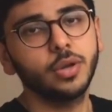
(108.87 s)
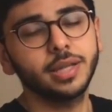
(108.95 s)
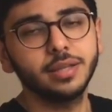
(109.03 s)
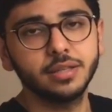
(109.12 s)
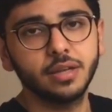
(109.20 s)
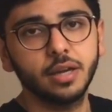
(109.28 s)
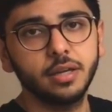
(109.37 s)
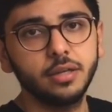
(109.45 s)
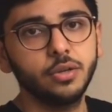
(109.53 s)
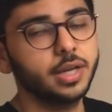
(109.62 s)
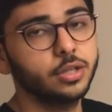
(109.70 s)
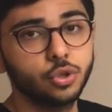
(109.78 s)
You can
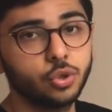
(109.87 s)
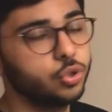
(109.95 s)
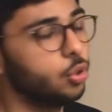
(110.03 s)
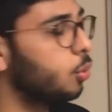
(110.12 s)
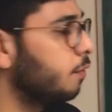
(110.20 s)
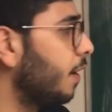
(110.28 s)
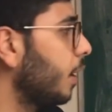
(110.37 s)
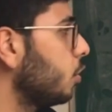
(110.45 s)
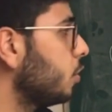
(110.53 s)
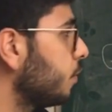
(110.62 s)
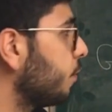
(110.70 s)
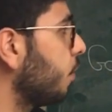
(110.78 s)
choose your own
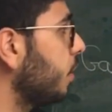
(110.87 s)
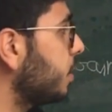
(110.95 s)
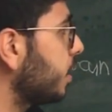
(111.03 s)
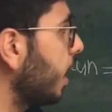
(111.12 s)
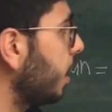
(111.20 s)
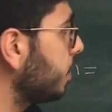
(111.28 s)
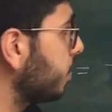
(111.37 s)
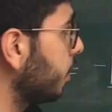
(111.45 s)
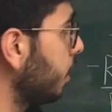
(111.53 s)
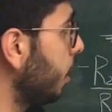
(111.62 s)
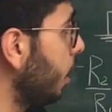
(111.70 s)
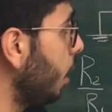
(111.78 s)
values. For this case,
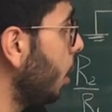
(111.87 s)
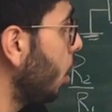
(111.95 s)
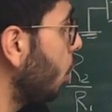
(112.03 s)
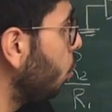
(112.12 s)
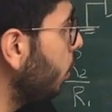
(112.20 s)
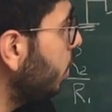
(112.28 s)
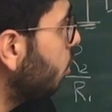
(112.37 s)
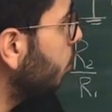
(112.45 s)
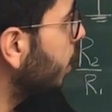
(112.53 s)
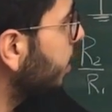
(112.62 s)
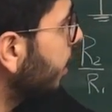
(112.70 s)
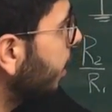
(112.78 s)
we know
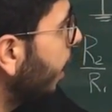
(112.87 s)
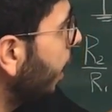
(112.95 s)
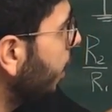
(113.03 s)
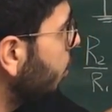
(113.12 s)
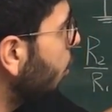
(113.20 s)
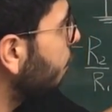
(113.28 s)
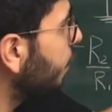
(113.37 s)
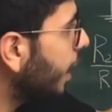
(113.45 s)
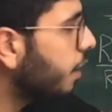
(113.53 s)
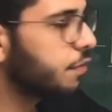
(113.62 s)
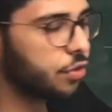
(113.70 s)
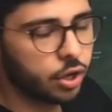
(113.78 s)
that the gain of
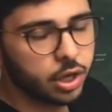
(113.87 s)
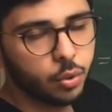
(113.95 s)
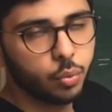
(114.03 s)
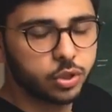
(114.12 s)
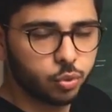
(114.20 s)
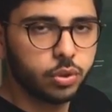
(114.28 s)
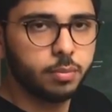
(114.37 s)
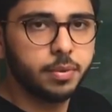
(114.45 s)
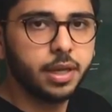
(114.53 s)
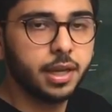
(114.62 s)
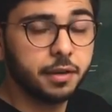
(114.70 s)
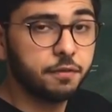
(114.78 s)
negative 30, which will
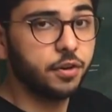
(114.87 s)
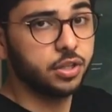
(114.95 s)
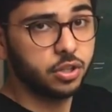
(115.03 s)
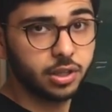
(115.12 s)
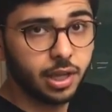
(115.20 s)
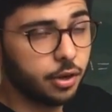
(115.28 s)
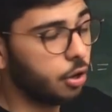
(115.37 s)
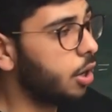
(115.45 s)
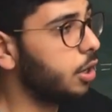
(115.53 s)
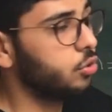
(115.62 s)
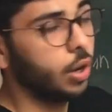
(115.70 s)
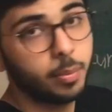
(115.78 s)
be inverted later
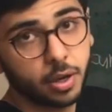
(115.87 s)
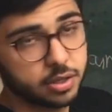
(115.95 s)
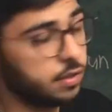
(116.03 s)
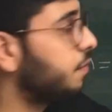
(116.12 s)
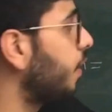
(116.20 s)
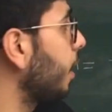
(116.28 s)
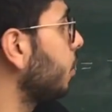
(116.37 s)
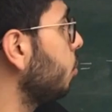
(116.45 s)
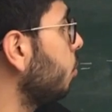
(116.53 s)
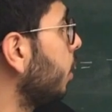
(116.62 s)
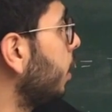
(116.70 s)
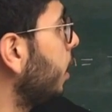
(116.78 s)
on to a positive
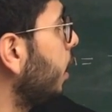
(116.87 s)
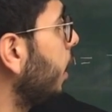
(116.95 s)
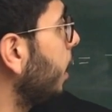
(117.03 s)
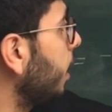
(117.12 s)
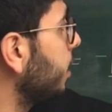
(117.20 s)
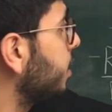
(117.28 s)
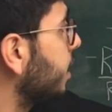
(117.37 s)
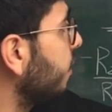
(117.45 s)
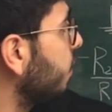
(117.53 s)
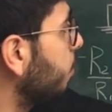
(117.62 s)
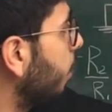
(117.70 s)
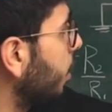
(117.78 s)
value, is
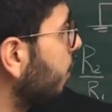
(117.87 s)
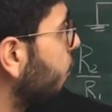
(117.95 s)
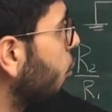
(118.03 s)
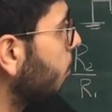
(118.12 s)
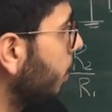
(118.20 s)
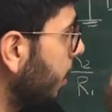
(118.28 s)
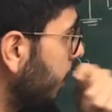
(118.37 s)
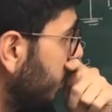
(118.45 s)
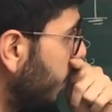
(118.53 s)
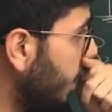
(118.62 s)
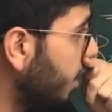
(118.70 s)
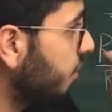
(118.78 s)
given by the formula
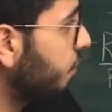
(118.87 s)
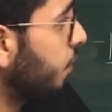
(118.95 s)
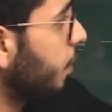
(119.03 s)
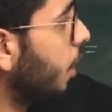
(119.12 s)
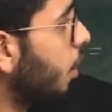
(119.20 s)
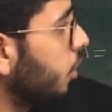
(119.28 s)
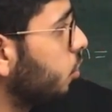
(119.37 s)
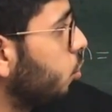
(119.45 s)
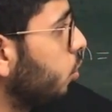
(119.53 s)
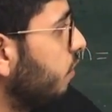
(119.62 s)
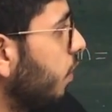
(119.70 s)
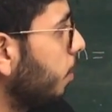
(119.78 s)
negative
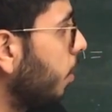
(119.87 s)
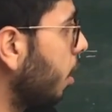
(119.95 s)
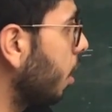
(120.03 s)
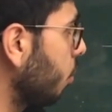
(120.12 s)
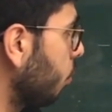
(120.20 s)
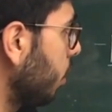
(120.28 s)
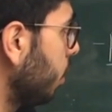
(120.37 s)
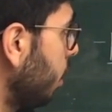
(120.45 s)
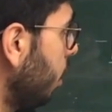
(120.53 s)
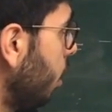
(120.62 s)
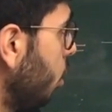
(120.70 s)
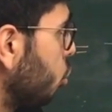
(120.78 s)
R2 divided by R1.
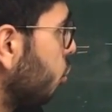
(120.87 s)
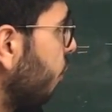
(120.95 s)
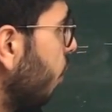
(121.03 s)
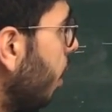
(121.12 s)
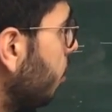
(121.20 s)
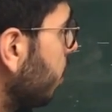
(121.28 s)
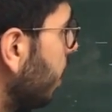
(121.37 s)
So for our